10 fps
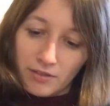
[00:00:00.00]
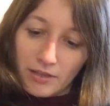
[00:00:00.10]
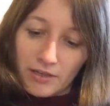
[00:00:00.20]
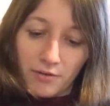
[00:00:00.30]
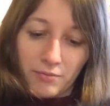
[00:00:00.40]

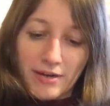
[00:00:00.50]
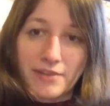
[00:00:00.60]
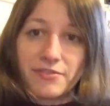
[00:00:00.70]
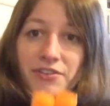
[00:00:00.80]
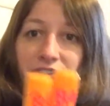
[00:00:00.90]
the Ready
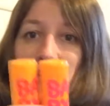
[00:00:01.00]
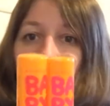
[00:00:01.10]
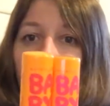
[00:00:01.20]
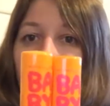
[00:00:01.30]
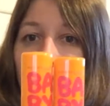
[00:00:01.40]
for Sun
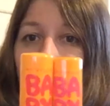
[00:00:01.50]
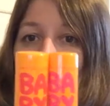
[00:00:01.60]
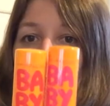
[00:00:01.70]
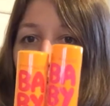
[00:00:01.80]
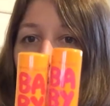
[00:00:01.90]
one,
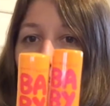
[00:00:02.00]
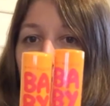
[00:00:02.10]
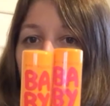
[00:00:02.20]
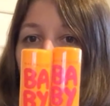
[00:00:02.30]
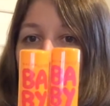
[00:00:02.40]
but
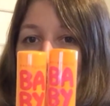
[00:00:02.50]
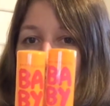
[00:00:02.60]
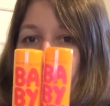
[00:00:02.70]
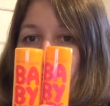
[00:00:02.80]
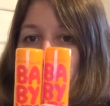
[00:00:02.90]
side by
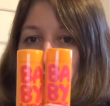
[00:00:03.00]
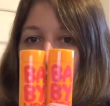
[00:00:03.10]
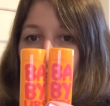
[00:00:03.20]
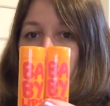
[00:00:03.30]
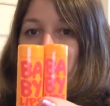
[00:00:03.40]
side, you
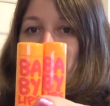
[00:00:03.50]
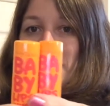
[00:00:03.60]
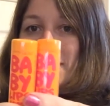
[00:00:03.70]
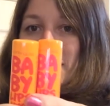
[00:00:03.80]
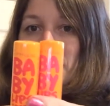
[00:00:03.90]
can see there
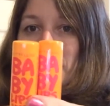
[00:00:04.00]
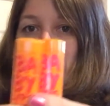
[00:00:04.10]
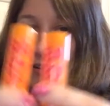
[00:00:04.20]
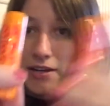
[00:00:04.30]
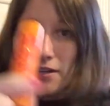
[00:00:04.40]
is a
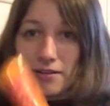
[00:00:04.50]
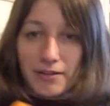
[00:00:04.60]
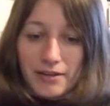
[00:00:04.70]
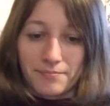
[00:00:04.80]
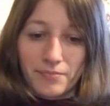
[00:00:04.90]
difference in color
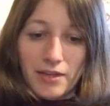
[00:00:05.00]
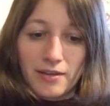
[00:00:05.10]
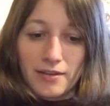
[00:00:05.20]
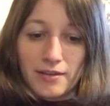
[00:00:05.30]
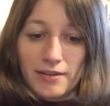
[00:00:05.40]
there.
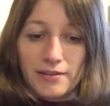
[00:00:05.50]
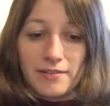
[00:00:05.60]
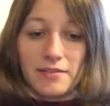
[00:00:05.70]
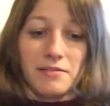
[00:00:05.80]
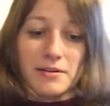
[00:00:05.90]

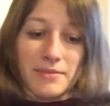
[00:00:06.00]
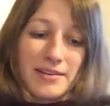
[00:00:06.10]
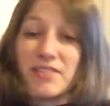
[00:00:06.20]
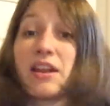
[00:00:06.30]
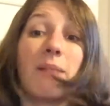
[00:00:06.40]
So um, I
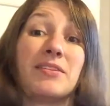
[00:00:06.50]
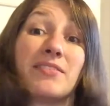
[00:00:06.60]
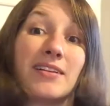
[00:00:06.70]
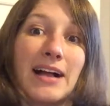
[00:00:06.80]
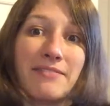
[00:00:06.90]
just happen to
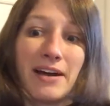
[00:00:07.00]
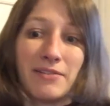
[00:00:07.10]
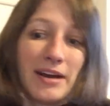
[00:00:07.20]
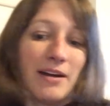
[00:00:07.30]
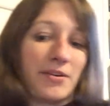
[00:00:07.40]
still have that
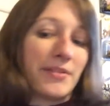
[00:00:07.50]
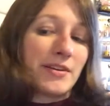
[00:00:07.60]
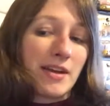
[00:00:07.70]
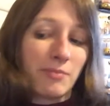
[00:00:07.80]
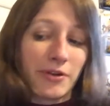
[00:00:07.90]
one out on
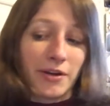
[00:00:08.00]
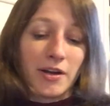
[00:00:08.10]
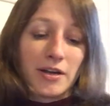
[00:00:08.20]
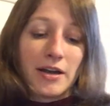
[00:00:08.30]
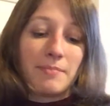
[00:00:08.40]
the table here.
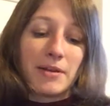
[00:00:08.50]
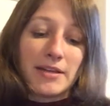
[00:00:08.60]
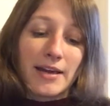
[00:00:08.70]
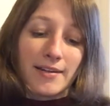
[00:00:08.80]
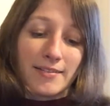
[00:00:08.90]
But
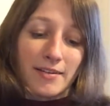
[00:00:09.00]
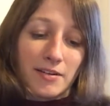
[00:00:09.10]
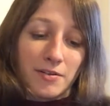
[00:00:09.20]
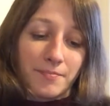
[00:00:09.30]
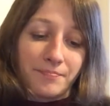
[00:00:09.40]
yeah,
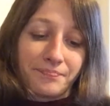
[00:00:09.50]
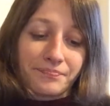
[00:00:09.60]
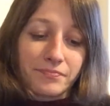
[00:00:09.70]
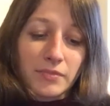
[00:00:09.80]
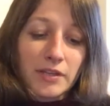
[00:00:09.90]
so
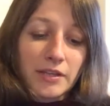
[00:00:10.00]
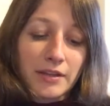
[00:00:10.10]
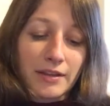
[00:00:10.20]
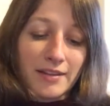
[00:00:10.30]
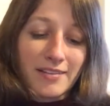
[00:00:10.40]

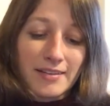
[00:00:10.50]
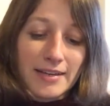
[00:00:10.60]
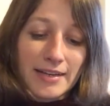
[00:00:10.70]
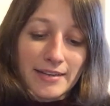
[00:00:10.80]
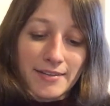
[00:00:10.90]
the
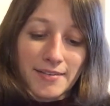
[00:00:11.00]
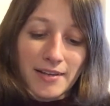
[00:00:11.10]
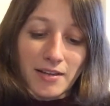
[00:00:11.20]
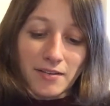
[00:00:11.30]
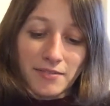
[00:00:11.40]
stick
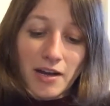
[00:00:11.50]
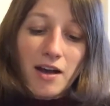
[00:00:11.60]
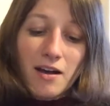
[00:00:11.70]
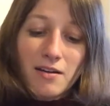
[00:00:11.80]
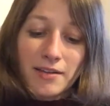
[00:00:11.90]
itself.
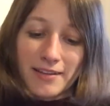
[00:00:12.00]
Oh,